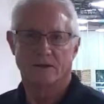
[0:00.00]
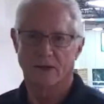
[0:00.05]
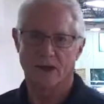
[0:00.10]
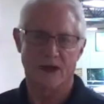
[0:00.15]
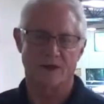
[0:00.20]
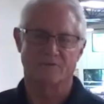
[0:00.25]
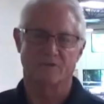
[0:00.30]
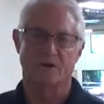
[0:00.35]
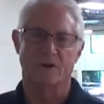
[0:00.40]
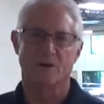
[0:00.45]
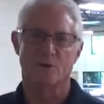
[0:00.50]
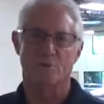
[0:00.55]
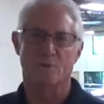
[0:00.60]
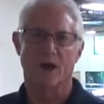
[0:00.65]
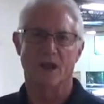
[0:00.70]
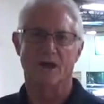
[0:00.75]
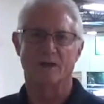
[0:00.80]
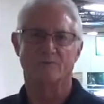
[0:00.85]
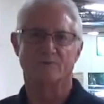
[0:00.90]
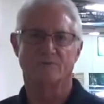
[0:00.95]
Good afternoon.
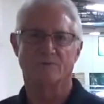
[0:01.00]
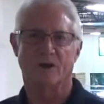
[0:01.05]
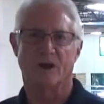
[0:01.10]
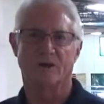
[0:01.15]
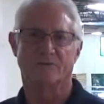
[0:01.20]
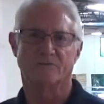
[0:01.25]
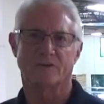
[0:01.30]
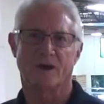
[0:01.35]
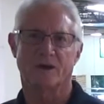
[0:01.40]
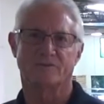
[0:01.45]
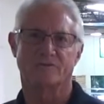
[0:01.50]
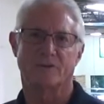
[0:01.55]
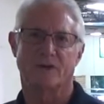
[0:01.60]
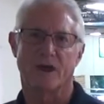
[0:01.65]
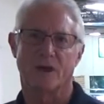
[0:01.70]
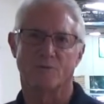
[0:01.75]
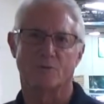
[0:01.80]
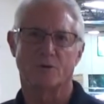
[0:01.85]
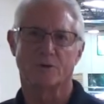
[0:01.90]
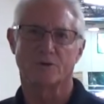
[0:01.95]
My name is John Johnson.
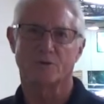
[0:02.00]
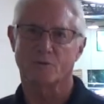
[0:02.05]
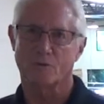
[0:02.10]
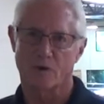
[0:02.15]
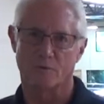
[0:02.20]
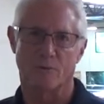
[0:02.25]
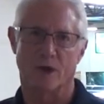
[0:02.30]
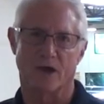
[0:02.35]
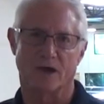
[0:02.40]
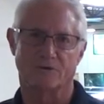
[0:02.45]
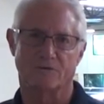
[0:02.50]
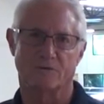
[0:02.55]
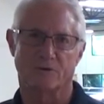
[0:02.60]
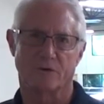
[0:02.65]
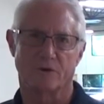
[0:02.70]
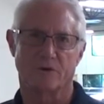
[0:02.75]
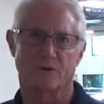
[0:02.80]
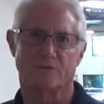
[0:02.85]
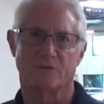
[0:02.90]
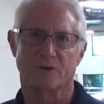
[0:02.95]
I'm with
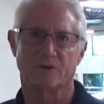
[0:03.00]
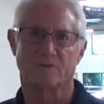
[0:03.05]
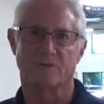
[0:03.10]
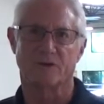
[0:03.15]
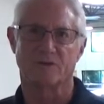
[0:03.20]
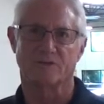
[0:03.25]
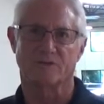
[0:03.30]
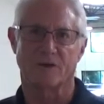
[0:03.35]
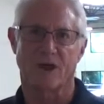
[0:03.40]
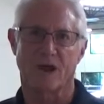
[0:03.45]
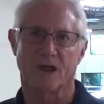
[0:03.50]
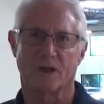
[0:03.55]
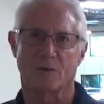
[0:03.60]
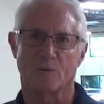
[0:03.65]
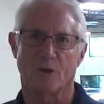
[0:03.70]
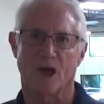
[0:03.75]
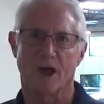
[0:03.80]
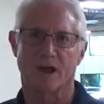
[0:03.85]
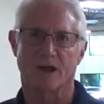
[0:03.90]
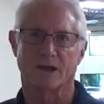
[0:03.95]
Cribmaster, a division of Stanley
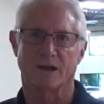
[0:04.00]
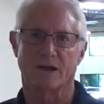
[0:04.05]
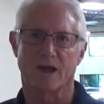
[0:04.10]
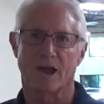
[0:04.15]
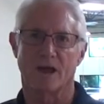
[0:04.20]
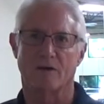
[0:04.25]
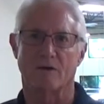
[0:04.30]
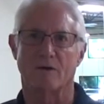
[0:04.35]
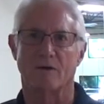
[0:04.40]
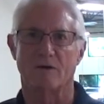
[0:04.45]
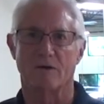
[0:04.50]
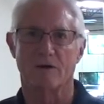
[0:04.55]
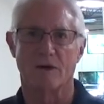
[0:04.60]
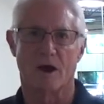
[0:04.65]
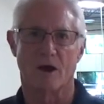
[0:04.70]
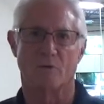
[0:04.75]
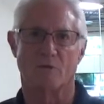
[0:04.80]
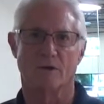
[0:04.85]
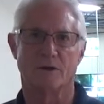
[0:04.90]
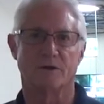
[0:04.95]
Black & Decker.
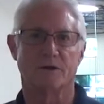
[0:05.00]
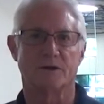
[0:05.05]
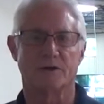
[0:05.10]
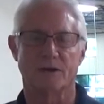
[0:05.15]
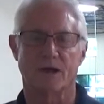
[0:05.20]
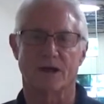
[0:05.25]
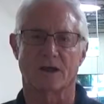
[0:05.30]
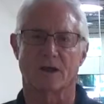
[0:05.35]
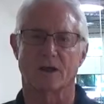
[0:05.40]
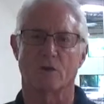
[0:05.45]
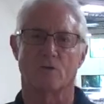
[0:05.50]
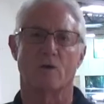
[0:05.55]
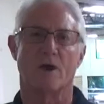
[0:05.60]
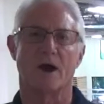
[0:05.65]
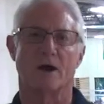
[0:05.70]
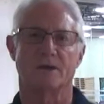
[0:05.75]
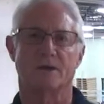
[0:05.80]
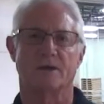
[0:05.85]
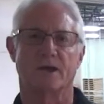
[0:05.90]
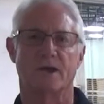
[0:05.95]
I wanted to take a little
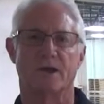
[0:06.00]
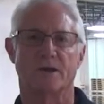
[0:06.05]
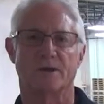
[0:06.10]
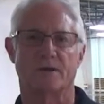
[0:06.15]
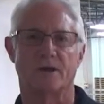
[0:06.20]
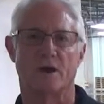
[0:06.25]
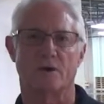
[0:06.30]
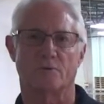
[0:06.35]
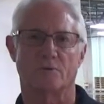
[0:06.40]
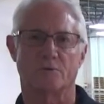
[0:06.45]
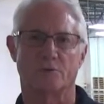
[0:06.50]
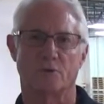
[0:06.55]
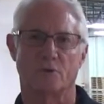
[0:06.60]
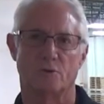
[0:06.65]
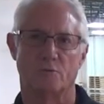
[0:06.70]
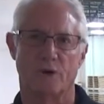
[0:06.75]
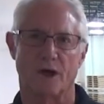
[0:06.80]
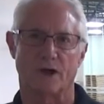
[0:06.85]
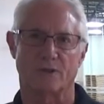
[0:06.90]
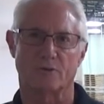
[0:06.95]
while today and talk with
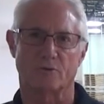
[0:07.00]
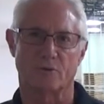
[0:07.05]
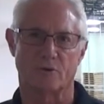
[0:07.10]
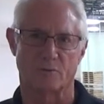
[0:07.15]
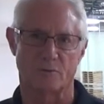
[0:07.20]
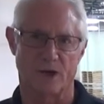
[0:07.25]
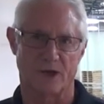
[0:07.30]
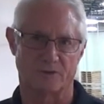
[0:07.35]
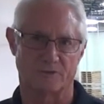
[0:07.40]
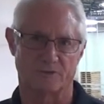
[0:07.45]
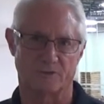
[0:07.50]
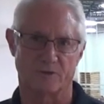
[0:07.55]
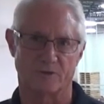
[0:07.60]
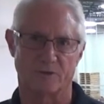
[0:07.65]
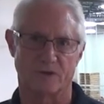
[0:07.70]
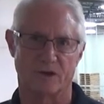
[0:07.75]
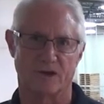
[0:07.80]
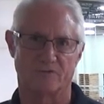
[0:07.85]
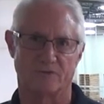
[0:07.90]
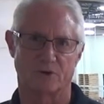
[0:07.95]
you about
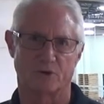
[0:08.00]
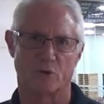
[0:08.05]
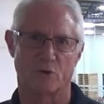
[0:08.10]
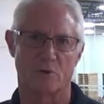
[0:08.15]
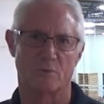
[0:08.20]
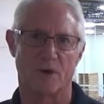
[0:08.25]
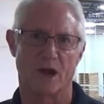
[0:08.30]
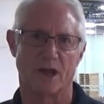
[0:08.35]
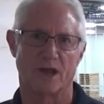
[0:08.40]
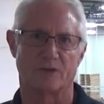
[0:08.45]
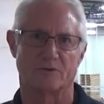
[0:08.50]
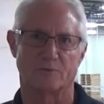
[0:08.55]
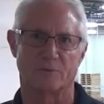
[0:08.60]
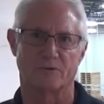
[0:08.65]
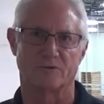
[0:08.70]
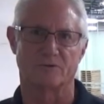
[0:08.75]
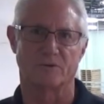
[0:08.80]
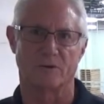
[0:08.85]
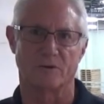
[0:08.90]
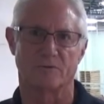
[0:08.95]
Cribmaster inventory
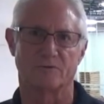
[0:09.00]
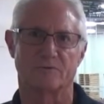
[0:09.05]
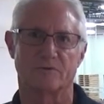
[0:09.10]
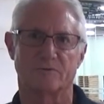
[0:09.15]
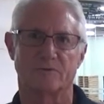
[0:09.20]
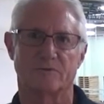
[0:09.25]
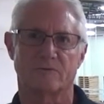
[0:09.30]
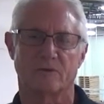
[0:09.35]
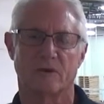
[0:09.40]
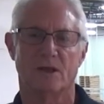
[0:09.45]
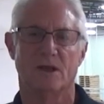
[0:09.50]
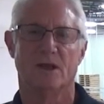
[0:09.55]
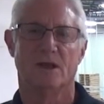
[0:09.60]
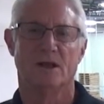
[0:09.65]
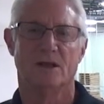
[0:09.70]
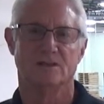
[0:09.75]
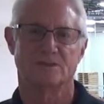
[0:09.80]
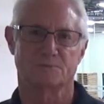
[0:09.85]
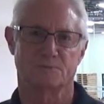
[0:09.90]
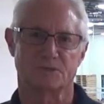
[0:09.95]
management solutions,
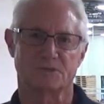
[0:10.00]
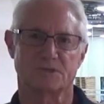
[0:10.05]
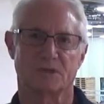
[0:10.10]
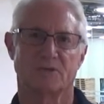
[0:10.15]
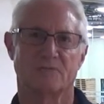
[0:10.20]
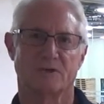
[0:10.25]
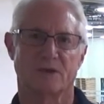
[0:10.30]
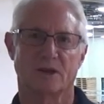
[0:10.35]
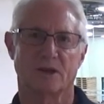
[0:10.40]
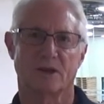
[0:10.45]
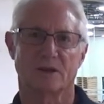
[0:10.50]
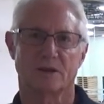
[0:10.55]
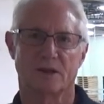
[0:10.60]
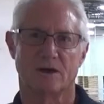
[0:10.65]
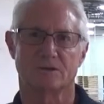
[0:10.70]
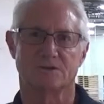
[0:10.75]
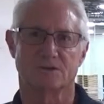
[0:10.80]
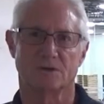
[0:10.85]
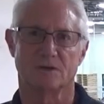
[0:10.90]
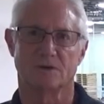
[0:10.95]
specifically
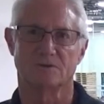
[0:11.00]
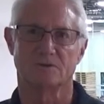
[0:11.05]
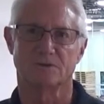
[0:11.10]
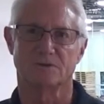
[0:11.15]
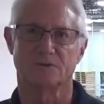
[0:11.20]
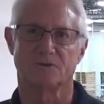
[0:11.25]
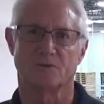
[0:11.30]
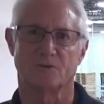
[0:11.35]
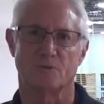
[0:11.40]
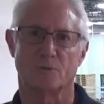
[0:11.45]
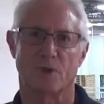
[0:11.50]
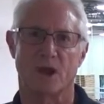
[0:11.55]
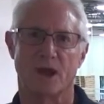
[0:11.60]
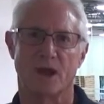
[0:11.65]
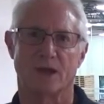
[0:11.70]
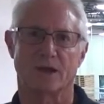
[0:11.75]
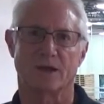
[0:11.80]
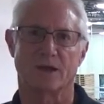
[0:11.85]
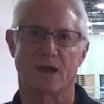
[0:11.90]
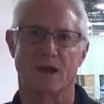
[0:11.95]
those solutions for
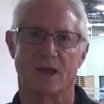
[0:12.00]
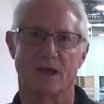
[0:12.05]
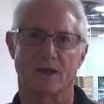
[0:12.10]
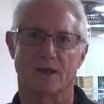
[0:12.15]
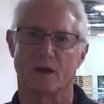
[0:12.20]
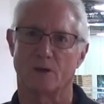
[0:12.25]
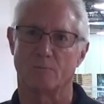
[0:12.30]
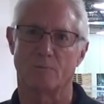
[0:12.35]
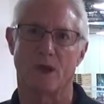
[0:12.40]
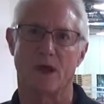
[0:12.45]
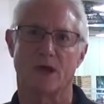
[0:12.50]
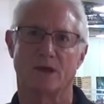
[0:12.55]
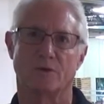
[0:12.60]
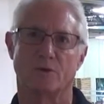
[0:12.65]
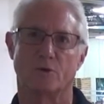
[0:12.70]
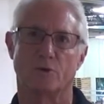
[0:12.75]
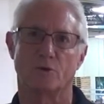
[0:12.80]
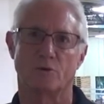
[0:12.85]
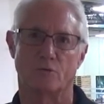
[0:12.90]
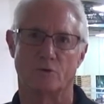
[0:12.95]
manned and
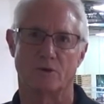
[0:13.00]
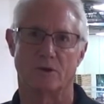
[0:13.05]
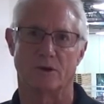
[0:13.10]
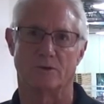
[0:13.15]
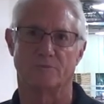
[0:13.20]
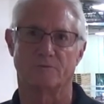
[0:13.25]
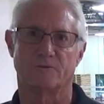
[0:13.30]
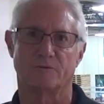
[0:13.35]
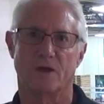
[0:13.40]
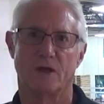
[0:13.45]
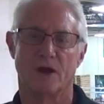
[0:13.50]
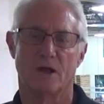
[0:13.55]
unmanned tool cribs